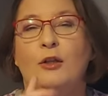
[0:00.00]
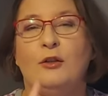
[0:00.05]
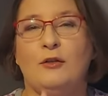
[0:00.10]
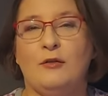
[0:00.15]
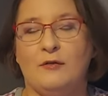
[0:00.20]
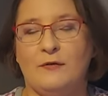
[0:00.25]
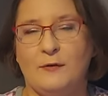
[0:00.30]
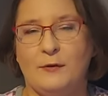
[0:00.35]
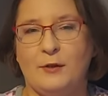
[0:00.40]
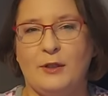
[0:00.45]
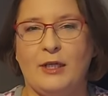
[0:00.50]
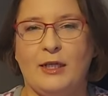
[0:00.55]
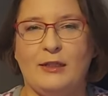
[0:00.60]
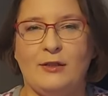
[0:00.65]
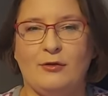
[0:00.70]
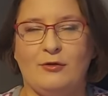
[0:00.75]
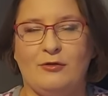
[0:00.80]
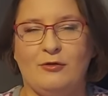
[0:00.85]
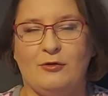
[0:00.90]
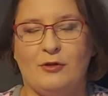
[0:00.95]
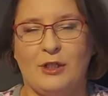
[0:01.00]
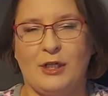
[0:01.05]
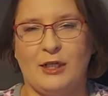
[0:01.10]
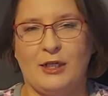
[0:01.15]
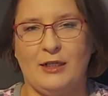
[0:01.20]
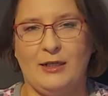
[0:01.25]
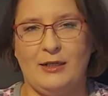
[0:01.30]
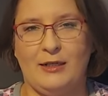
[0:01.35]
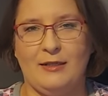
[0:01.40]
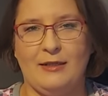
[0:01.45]
Don't forget to check
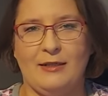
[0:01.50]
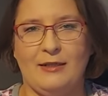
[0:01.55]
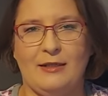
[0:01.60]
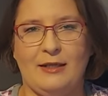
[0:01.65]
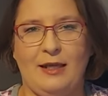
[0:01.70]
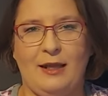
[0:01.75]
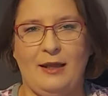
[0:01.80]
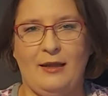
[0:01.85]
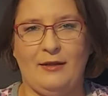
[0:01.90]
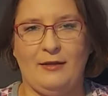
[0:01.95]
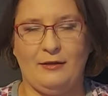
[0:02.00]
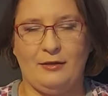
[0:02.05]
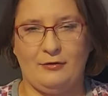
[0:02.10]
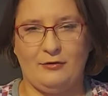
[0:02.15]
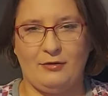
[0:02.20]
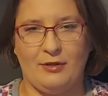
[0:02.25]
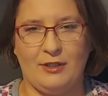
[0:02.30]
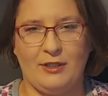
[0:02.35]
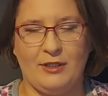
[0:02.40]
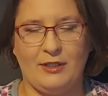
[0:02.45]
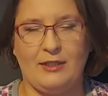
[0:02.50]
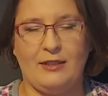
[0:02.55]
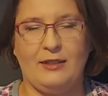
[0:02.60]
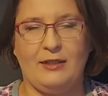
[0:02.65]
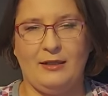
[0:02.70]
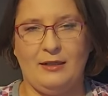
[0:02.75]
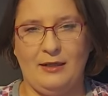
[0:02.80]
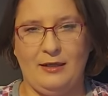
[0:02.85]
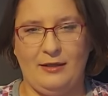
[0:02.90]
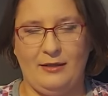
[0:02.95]
Liz and Kris,
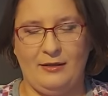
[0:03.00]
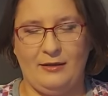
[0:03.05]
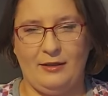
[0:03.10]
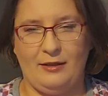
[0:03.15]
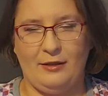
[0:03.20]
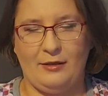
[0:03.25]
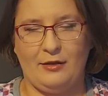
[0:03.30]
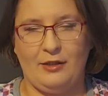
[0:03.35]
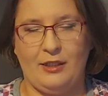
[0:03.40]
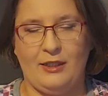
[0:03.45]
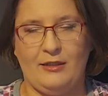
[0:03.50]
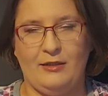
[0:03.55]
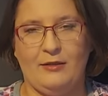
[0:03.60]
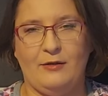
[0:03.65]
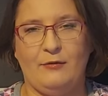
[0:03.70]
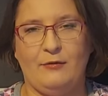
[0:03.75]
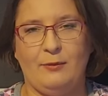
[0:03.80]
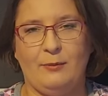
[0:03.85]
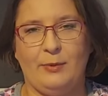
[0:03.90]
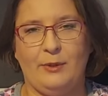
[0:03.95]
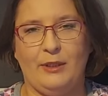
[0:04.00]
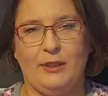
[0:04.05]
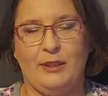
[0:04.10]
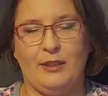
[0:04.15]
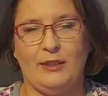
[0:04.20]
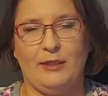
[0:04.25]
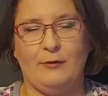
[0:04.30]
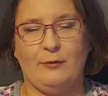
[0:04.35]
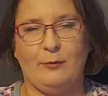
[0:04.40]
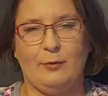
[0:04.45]
and their channels will be
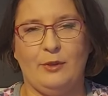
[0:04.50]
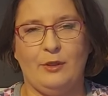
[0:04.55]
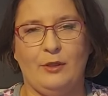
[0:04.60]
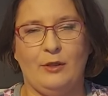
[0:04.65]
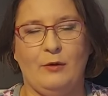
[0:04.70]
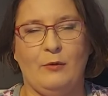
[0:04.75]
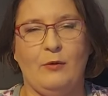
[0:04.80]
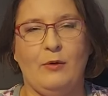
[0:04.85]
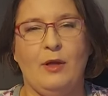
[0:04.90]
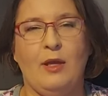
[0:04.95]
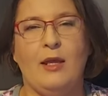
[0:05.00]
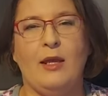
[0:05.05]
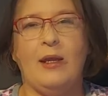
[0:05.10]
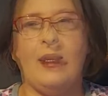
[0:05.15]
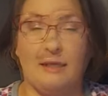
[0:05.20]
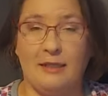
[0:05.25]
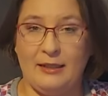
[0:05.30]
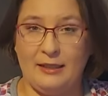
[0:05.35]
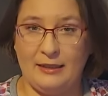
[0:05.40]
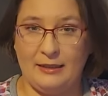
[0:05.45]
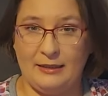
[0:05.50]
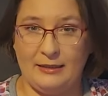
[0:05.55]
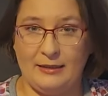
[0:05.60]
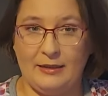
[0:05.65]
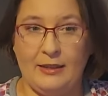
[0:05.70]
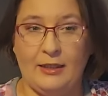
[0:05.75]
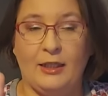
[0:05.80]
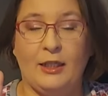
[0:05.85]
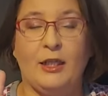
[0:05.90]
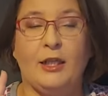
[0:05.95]
linked down below. And
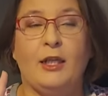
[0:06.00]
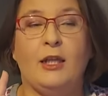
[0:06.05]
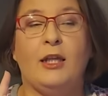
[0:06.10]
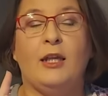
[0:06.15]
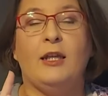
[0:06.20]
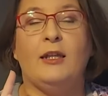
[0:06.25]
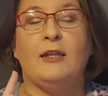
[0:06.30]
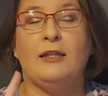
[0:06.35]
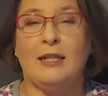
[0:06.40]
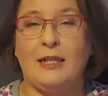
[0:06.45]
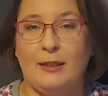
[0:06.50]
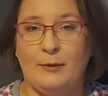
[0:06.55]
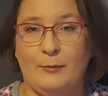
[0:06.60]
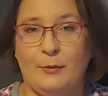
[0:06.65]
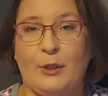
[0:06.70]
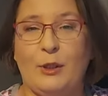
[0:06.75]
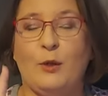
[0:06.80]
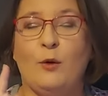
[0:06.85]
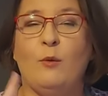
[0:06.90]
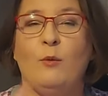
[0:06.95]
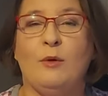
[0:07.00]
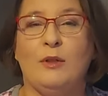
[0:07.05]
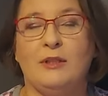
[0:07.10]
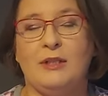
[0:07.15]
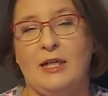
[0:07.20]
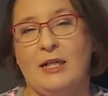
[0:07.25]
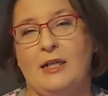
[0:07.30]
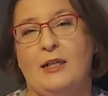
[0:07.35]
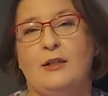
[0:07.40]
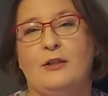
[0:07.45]
tell me,
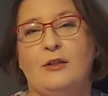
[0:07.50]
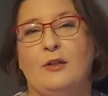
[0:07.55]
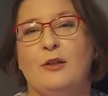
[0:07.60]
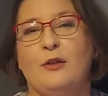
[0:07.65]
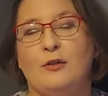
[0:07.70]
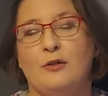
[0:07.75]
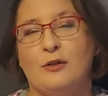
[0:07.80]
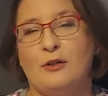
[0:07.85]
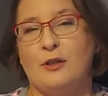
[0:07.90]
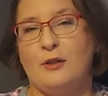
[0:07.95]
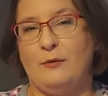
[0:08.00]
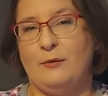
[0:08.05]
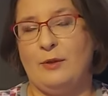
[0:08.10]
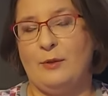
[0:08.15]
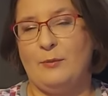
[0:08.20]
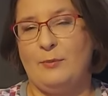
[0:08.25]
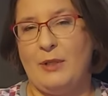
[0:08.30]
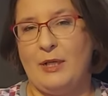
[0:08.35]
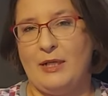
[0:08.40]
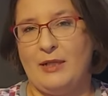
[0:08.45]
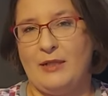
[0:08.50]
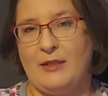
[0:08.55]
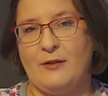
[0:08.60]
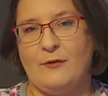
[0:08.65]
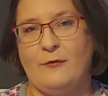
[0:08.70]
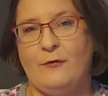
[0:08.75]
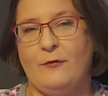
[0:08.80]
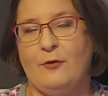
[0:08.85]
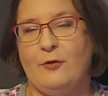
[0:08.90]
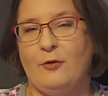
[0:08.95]
what are your sewing
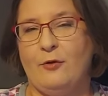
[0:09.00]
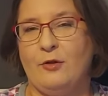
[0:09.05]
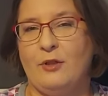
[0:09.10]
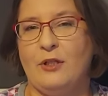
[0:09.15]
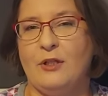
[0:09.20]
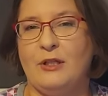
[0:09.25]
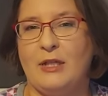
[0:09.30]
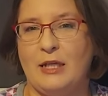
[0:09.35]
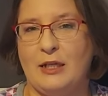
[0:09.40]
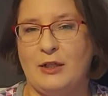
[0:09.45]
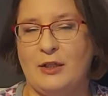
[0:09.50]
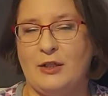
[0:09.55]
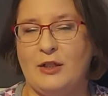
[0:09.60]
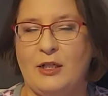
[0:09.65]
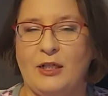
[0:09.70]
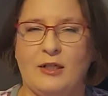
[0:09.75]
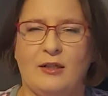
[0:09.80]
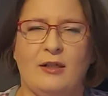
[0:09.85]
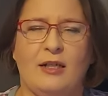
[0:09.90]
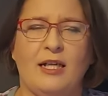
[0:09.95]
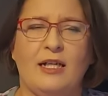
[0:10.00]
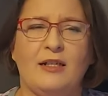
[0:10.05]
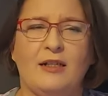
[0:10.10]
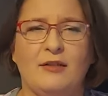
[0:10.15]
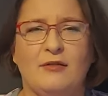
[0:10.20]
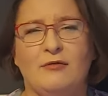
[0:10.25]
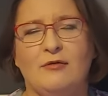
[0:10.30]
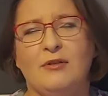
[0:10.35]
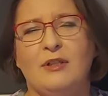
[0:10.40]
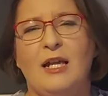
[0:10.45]
plans for next year?
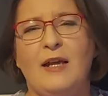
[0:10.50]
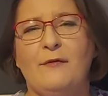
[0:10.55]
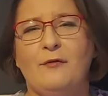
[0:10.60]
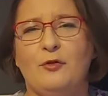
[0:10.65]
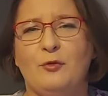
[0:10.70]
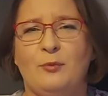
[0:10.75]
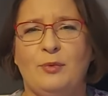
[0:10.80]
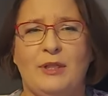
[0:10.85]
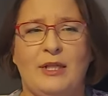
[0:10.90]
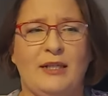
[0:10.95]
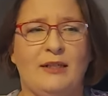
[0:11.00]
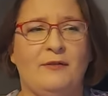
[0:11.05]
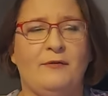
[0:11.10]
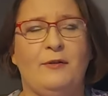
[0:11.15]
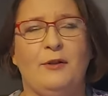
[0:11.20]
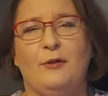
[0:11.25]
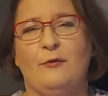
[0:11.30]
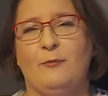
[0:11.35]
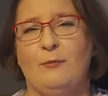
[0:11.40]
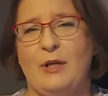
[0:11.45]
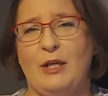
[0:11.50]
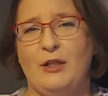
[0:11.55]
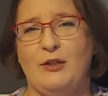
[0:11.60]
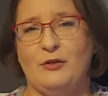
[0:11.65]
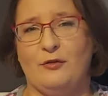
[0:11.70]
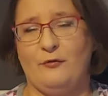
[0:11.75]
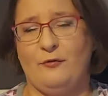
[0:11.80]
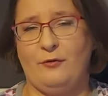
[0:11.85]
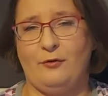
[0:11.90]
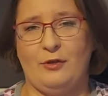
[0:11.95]
Actually, you don't have to be anything
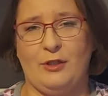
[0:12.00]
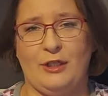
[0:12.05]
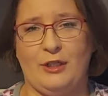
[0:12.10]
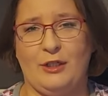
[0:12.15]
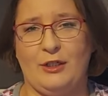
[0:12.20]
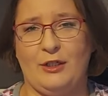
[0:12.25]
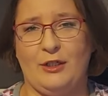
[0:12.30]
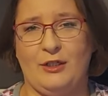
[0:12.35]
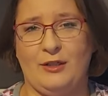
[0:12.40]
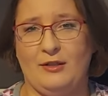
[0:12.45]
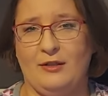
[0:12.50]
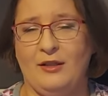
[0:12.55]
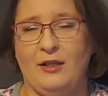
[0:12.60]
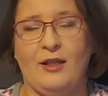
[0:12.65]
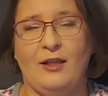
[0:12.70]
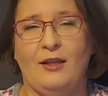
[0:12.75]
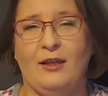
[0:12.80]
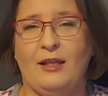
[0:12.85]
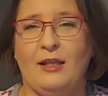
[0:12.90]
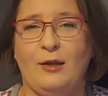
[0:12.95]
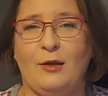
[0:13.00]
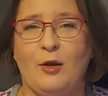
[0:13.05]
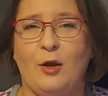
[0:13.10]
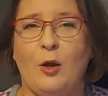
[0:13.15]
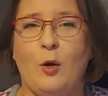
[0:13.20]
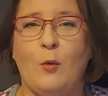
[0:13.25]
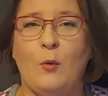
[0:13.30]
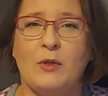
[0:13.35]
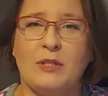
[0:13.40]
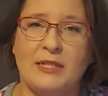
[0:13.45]
major for next year. Like,
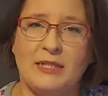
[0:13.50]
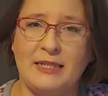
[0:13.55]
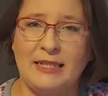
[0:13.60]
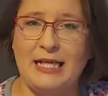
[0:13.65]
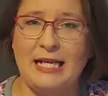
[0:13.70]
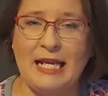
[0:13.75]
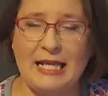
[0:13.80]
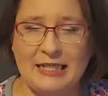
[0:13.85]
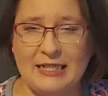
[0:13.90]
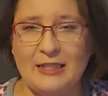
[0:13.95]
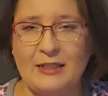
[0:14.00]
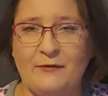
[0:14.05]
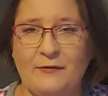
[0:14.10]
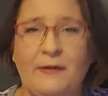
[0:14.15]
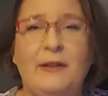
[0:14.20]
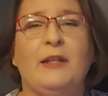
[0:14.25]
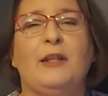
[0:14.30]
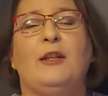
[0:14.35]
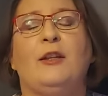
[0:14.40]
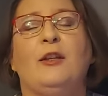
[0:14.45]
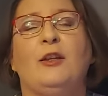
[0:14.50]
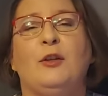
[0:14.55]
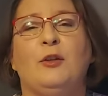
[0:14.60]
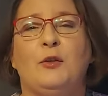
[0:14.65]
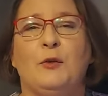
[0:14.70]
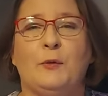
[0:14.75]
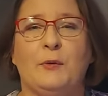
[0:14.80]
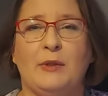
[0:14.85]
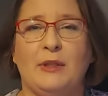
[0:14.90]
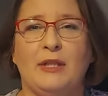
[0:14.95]
what's the next thing
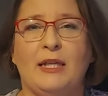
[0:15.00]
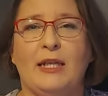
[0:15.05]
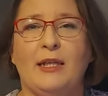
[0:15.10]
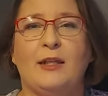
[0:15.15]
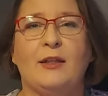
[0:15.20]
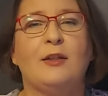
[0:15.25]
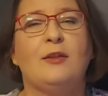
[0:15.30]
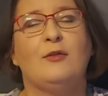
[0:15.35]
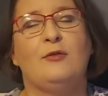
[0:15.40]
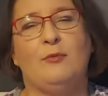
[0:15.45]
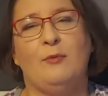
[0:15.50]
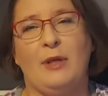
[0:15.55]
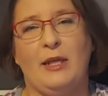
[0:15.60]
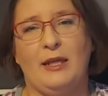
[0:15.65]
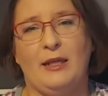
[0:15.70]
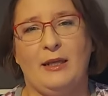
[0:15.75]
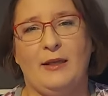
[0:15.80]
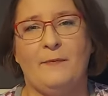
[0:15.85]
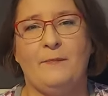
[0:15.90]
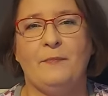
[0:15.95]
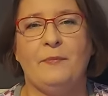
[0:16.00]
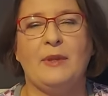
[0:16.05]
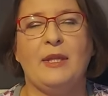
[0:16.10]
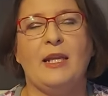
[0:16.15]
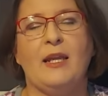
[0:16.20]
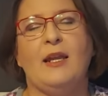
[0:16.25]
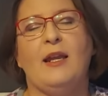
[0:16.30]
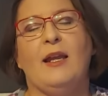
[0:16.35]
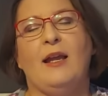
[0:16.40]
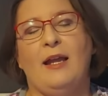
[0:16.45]
you would like to make?
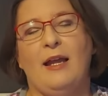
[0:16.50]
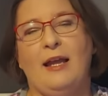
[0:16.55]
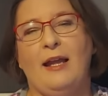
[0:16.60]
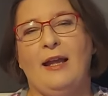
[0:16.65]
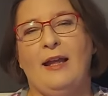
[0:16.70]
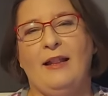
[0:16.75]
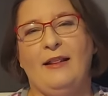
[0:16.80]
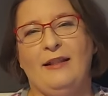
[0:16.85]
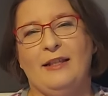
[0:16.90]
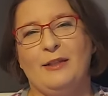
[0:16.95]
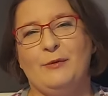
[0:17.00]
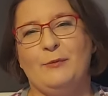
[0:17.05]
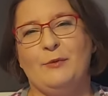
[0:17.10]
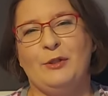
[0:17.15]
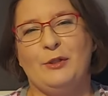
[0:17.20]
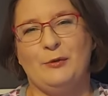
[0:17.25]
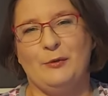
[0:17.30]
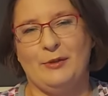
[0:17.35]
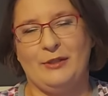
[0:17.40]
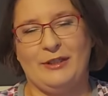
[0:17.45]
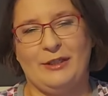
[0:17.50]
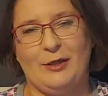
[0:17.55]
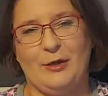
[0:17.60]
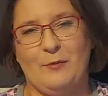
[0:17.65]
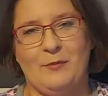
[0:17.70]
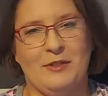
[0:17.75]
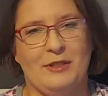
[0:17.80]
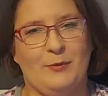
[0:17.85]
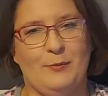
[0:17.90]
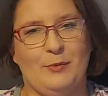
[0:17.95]
Let me know in the
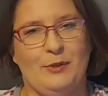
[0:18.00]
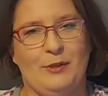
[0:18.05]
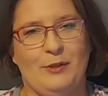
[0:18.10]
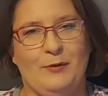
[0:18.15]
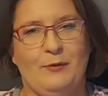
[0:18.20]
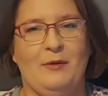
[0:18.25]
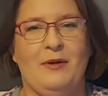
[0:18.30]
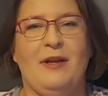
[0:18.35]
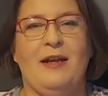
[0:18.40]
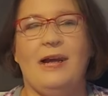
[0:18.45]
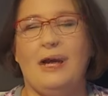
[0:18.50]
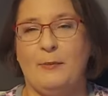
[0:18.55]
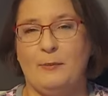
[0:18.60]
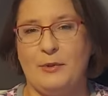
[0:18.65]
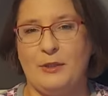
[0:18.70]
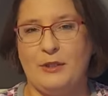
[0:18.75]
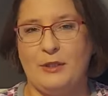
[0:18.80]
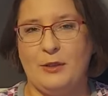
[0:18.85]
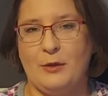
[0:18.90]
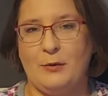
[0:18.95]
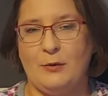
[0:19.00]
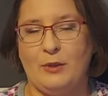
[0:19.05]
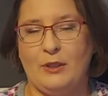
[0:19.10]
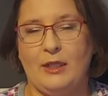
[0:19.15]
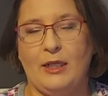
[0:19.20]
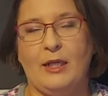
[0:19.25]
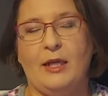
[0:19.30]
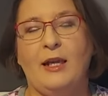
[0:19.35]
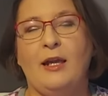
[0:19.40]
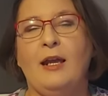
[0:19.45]
comments below. Happy
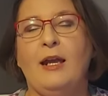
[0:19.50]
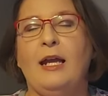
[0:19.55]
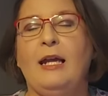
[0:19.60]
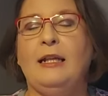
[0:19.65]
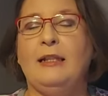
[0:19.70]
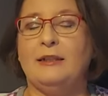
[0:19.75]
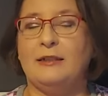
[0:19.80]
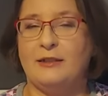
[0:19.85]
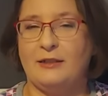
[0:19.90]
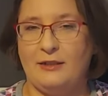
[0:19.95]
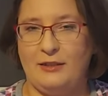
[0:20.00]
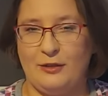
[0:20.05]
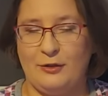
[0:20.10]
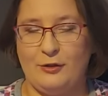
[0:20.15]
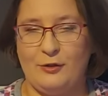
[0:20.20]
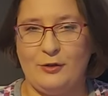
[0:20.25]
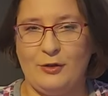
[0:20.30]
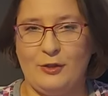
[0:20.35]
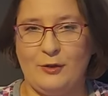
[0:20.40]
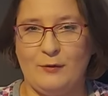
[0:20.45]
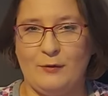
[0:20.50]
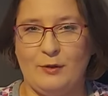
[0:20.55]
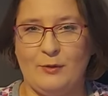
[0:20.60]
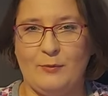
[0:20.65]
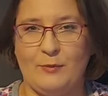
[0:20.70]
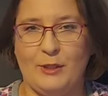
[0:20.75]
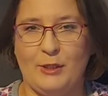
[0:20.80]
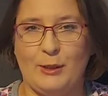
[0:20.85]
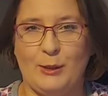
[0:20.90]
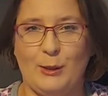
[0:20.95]
sewing. and clean your sewing
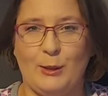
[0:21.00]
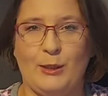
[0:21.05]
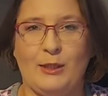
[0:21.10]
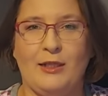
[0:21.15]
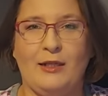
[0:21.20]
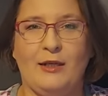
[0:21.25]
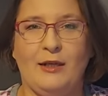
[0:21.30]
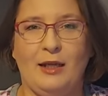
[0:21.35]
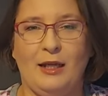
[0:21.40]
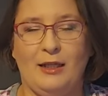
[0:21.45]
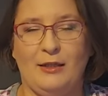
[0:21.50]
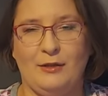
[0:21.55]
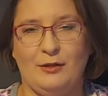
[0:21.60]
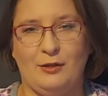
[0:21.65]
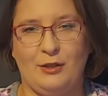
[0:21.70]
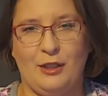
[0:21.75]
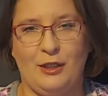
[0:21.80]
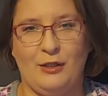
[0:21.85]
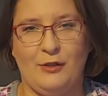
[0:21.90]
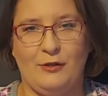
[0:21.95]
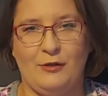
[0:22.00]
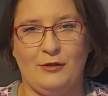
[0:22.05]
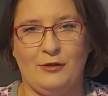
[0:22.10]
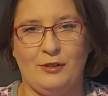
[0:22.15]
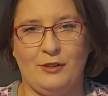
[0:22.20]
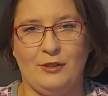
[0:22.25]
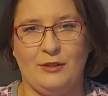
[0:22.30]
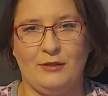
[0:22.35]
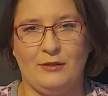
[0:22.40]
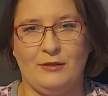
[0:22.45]
machine and change your
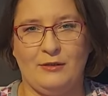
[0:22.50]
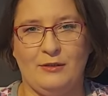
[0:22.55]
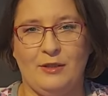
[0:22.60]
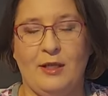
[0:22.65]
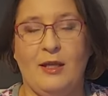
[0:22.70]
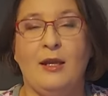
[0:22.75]
needle.